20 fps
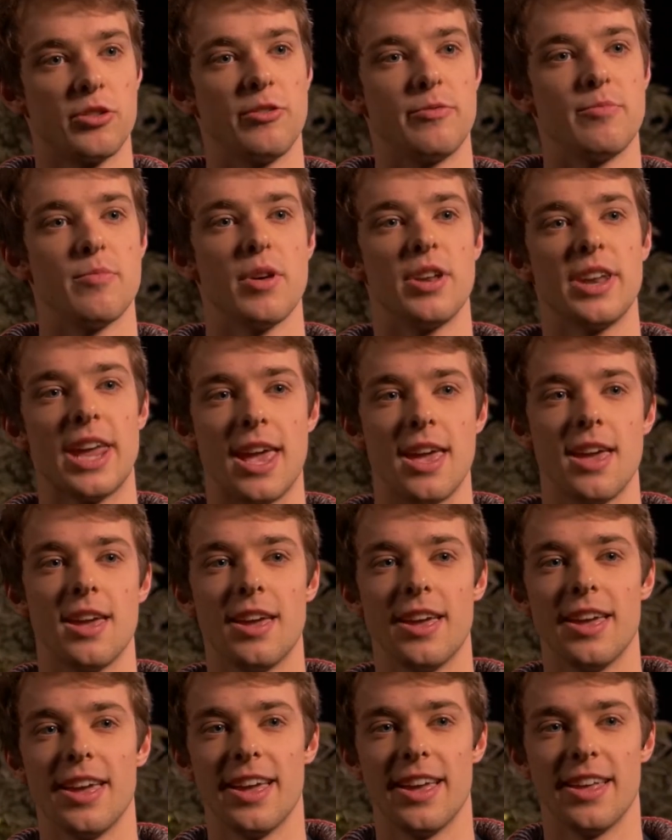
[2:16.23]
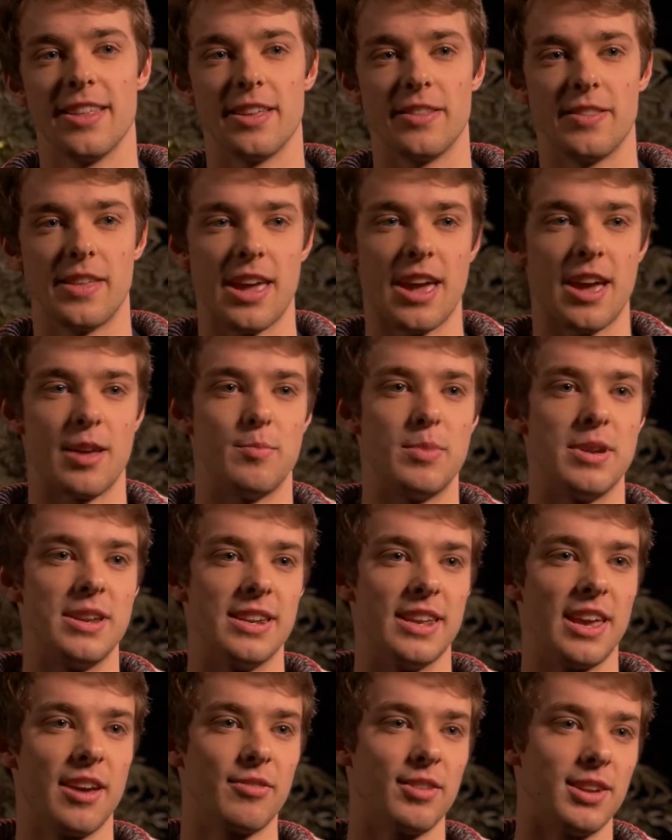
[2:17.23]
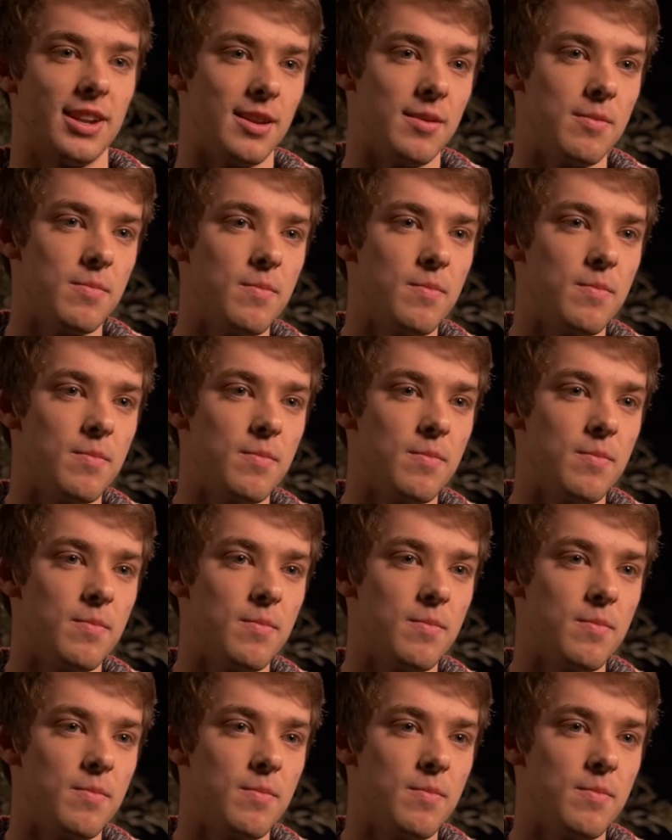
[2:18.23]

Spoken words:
of money that they had been given